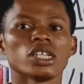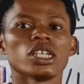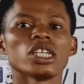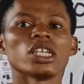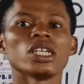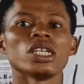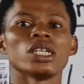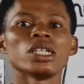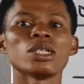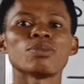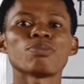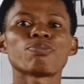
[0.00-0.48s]

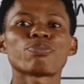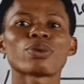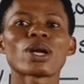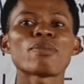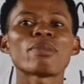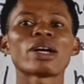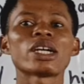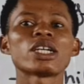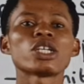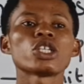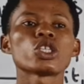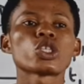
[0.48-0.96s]
In
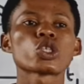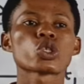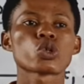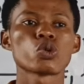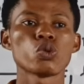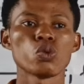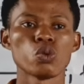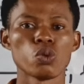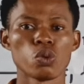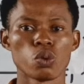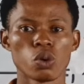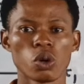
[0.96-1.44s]
primary
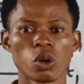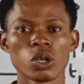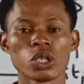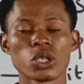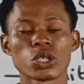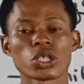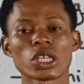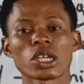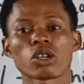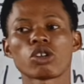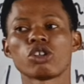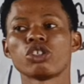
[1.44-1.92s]
school or in
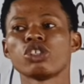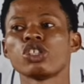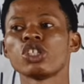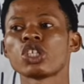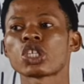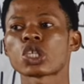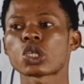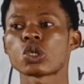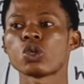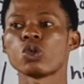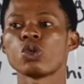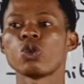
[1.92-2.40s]
secondary
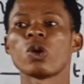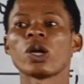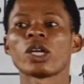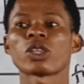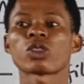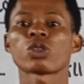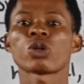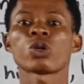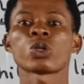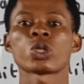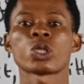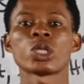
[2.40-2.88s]
school, you were
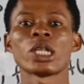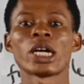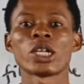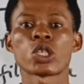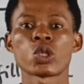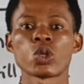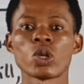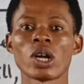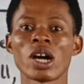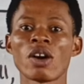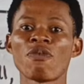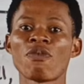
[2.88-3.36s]
taught that
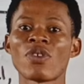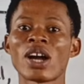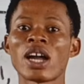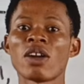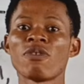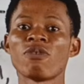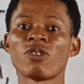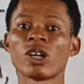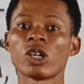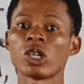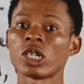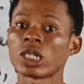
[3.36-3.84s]
you have 5
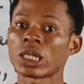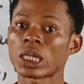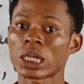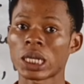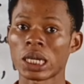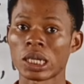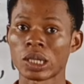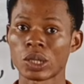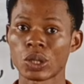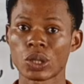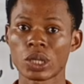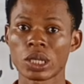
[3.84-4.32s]
vowel
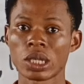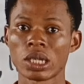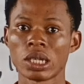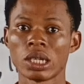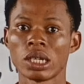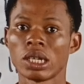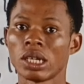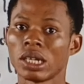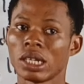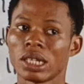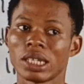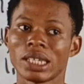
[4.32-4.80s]
sounds.
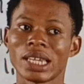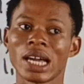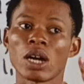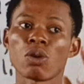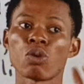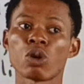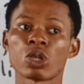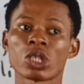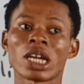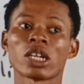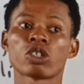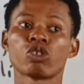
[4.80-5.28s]
That
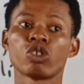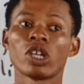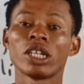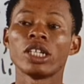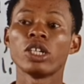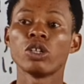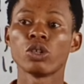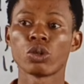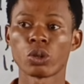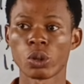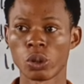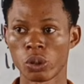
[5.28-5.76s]
was actually
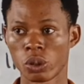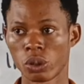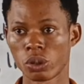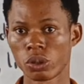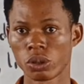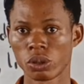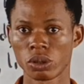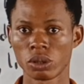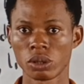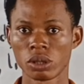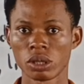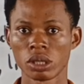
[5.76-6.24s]
wrong.
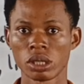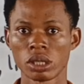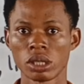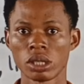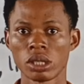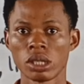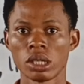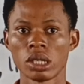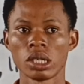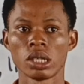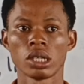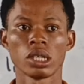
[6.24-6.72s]

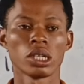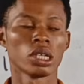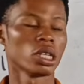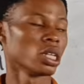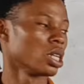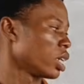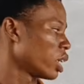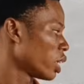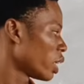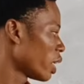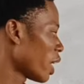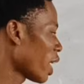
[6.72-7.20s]

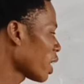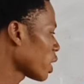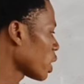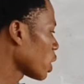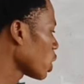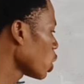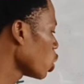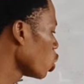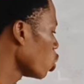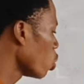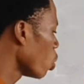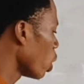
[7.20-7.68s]
That
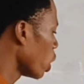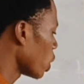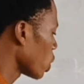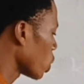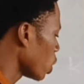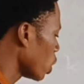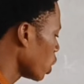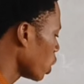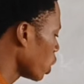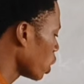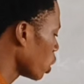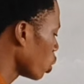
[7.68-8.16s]
thing you
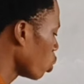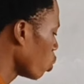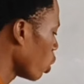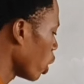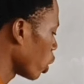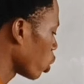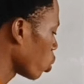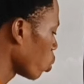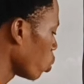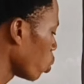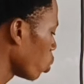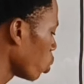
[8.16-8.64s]

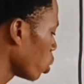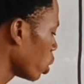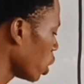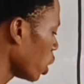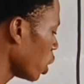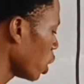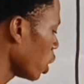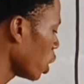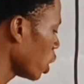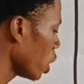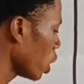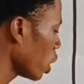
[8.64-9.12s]
were told
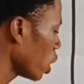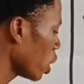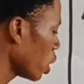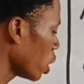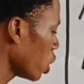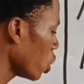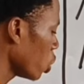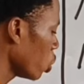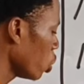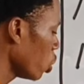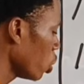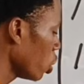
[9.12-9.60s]
A,
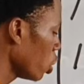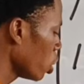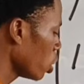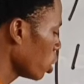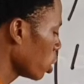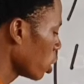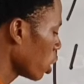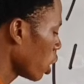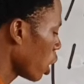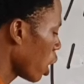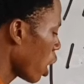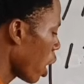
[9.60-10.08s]
E,
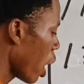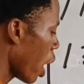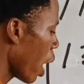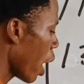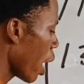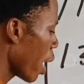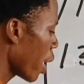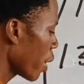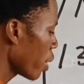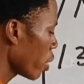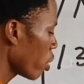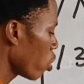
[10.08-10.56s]

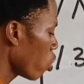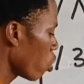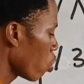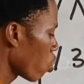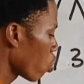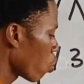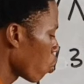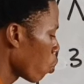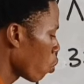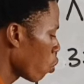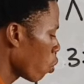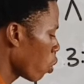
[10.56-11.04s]
I,
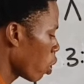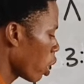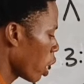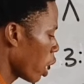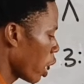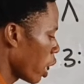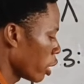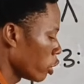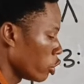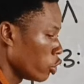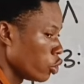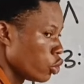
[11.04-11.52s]
O,
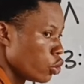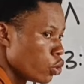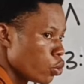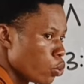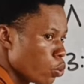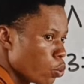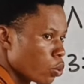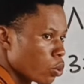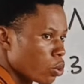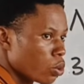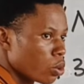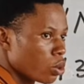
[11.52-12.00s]
and
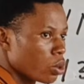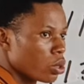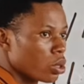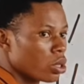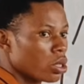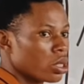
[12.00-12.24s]
U.